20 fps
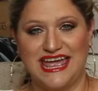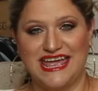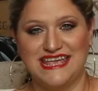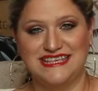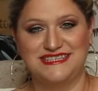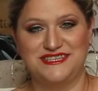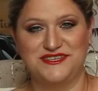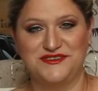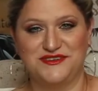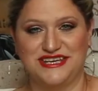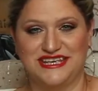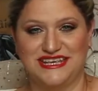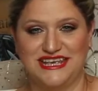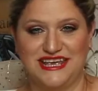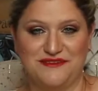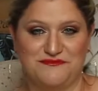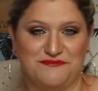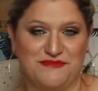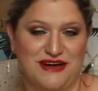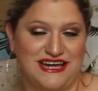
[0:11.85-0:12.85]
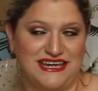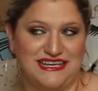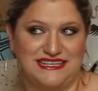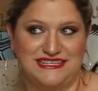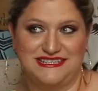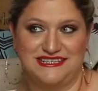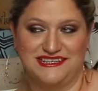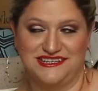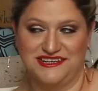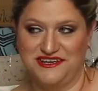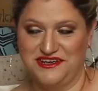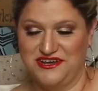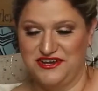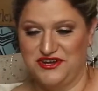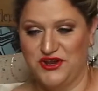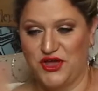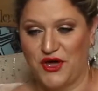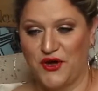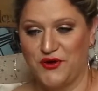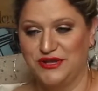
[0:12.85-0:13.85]
As you might
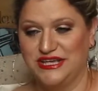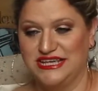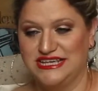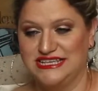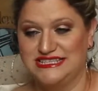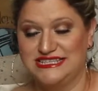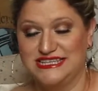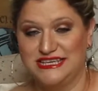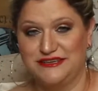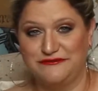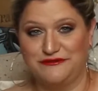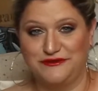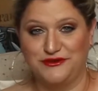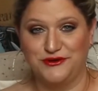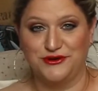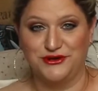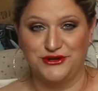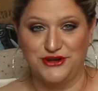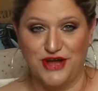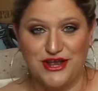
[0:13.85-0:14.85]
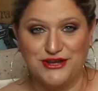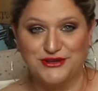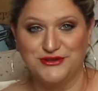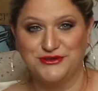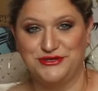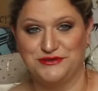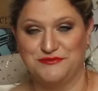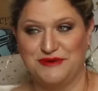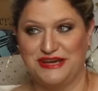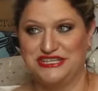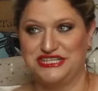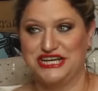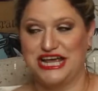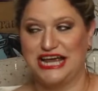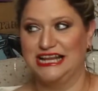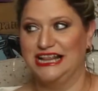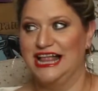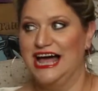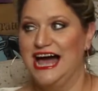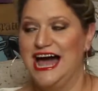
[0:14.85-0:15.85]
notice if you're not new to my
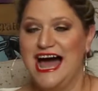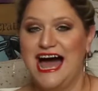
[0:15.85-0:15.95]
channel,